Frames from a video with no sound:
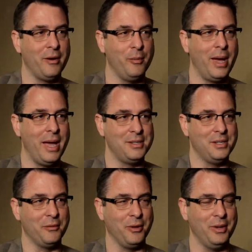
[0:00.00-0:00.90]
Everybody has
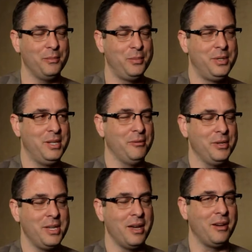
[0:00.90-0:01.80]
a different
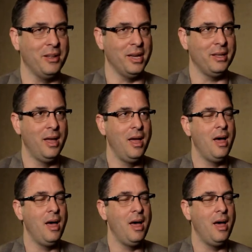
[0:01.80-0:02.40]
different take on it.